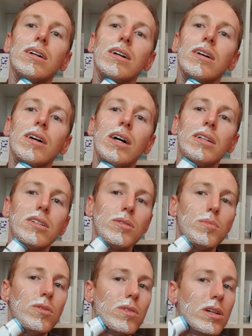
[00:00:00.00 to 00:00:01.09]
Alright, just
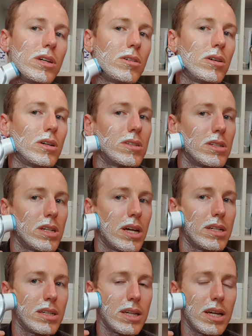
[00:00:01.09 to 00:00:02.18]
moving it across, it
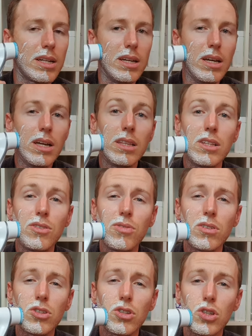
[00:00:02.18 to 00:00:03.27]
changed again. This
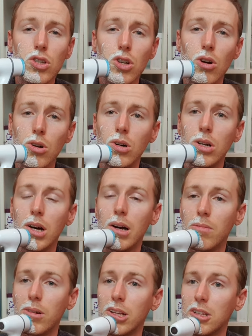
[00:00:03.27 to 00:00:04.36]
feels so good, I
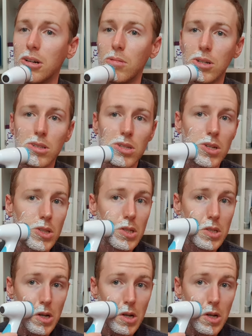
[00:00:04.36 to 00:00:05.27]
really don't want to turn this